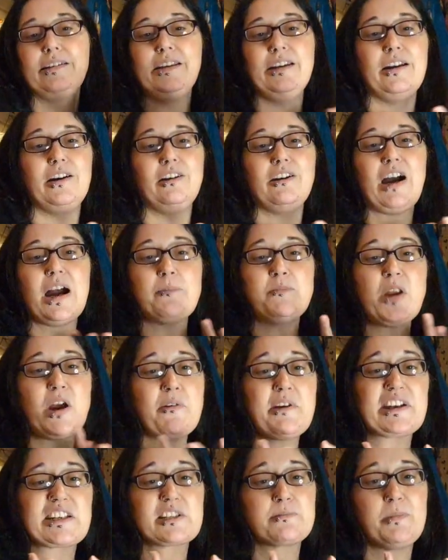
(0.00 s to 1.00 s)
You know, I'm
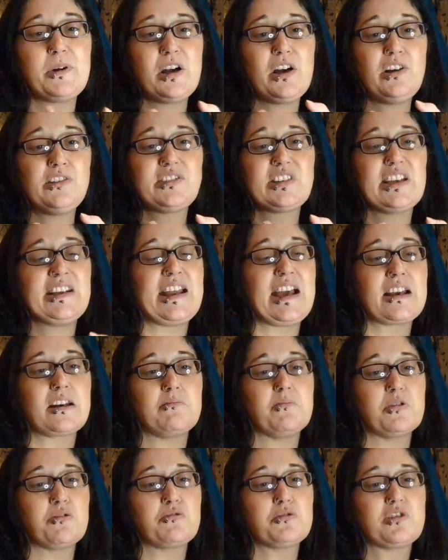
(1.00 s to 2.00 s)
no expert in
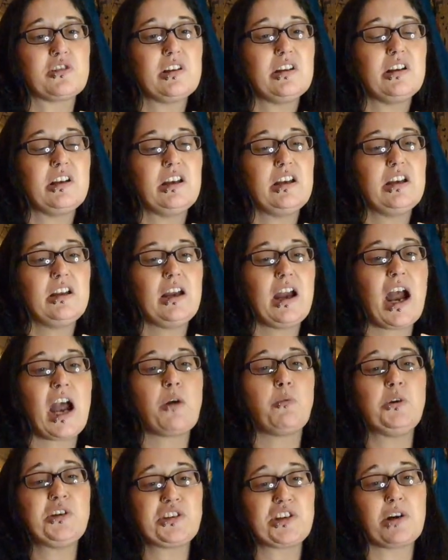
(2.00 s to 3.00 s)
animals.
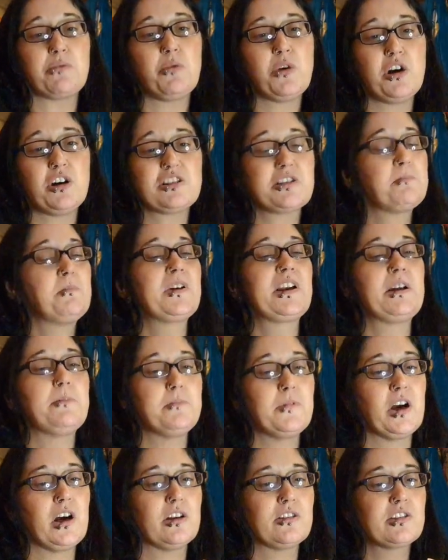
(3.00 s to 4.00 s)
I wish I was, but
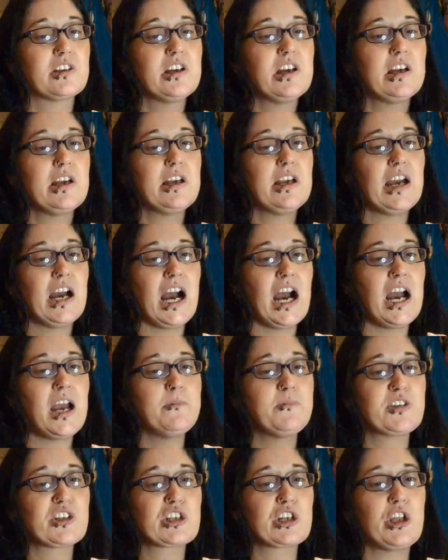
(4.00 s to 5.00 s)
I'm not.
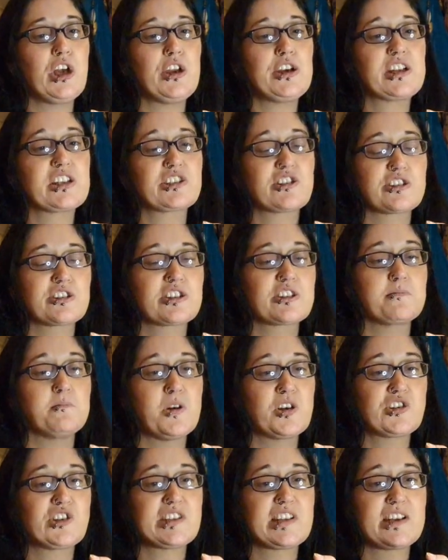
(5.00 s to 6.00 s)
I'm just learning just as
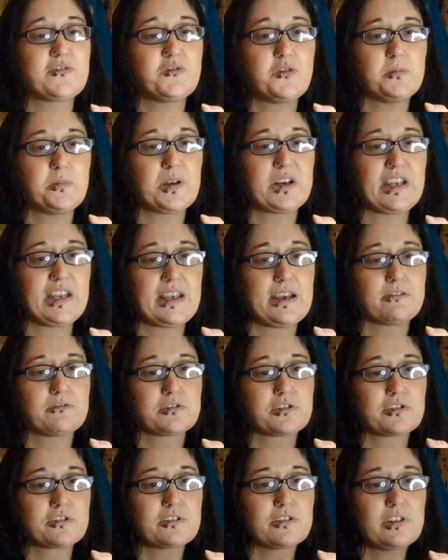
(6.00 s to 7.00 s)
much as everybody
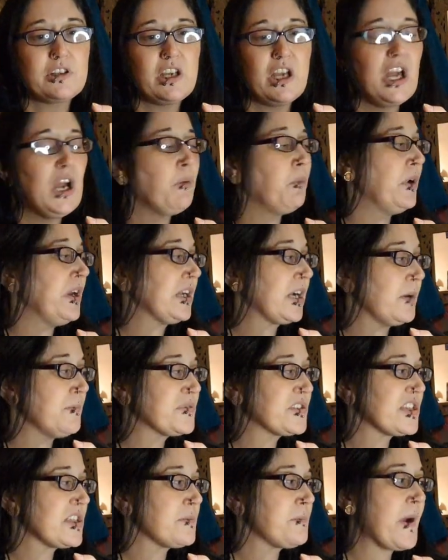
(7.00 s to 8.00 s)
else. When it
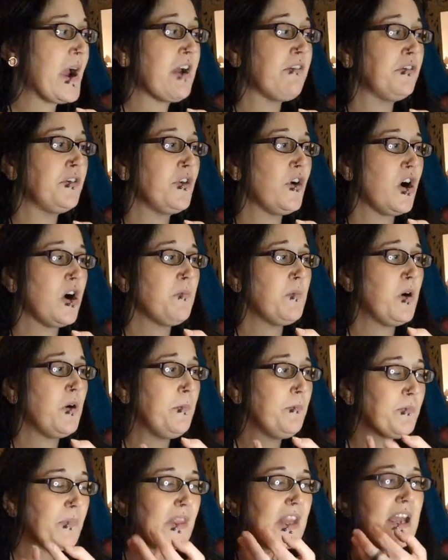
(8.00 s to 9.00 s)
comes to the
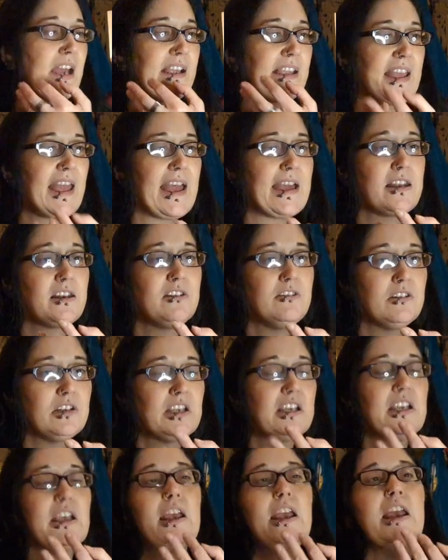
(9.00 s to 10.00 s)
paranormal, again,
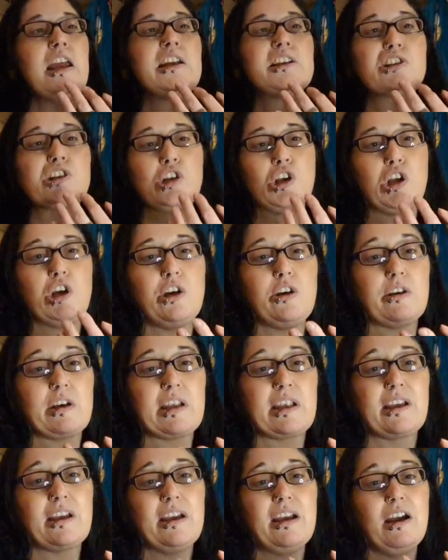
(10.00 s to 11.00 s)
it's
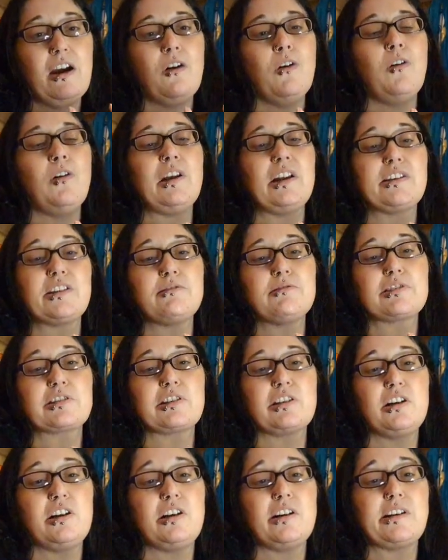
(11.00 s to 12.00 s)
learning. All I do
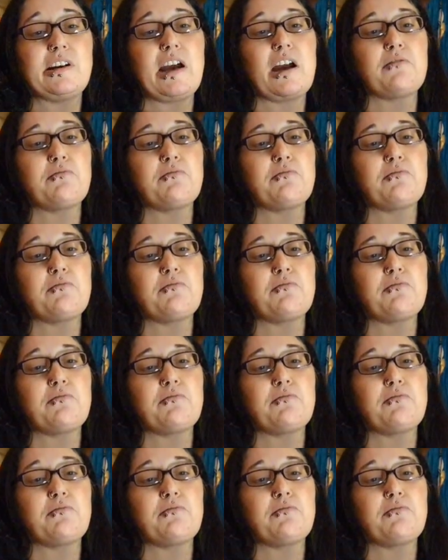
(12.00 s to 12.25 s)
is learn.